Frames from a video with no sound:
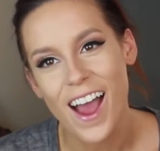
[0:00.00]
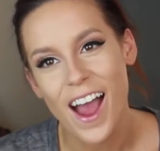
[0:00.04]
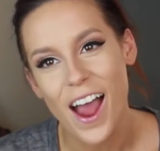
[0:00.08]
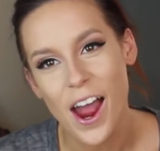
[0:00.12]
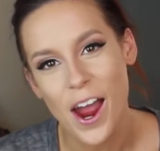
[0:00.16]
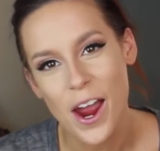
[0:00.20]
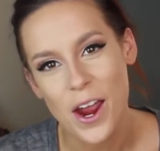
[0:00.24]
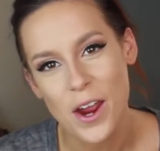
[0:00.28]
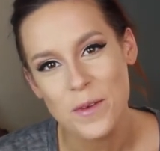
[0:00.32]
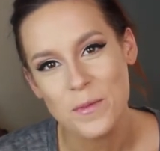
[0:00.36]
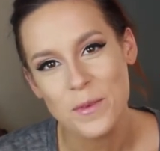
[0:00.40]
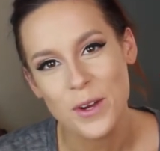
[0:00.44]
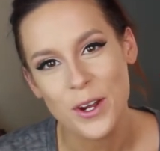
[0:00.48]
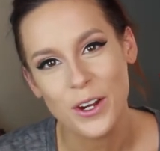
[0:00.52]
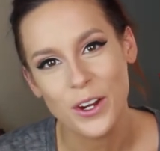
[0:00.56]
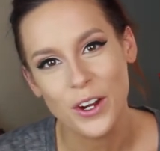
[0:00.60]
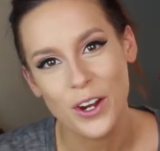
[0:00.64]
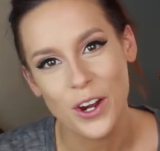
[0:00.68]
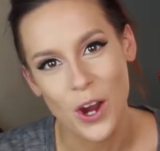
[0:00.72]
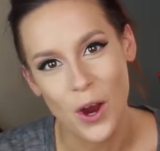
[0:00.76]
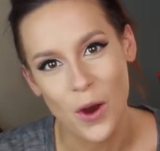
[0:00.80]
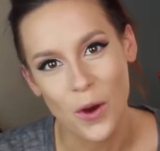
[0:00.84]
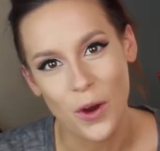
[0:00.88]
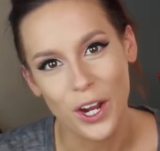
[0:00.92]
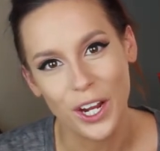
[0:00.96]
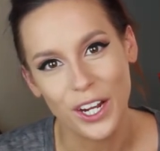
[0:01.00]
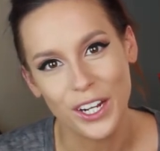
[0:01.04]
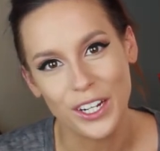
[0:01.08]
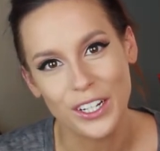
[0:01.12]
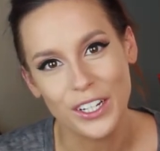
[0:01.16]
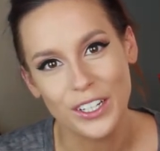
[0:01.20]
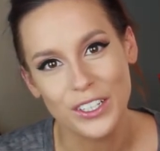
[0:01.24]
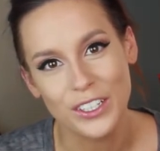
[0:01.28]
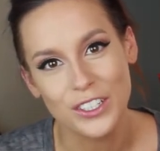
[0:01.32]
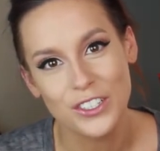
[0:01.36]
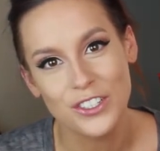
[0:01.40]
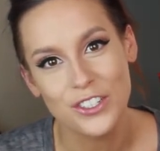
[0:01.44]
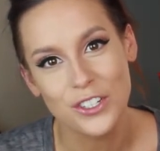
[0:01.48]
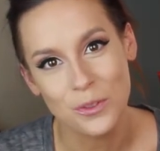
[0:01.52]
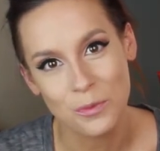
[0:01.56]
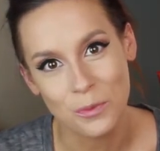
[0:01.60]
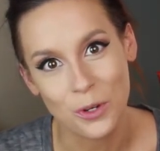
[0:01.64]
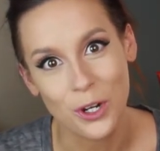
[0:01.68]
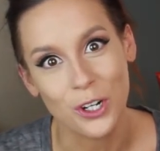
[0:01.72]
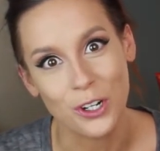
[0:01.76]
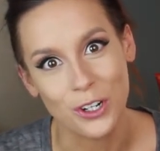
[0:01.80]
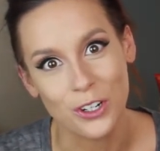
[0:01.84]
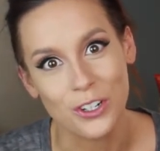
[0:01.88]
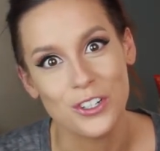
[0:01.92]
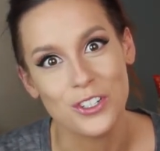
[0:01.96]
I'm going to
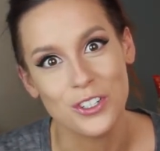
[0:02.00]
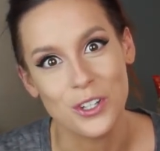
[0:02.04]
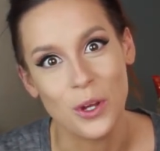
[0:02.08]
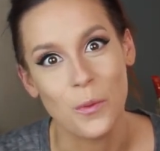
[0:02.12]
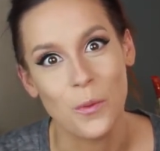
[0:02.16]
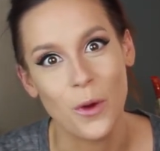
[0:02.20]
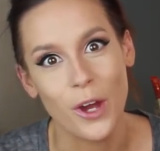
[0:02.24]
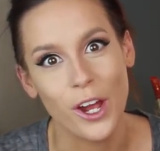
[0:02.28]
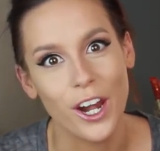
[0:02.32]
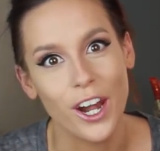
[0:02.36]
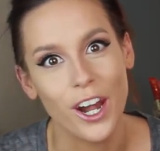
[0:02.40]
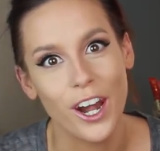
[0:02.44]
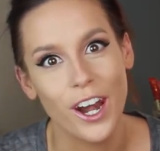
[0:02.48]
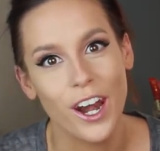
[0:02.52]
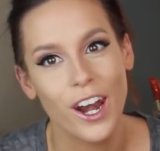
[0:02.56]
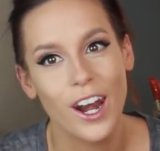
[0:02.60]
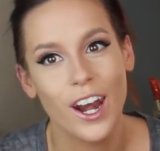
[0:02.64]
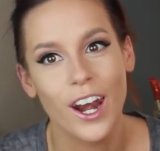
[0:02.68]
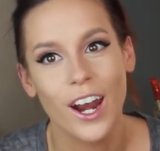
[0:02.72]
murder someone.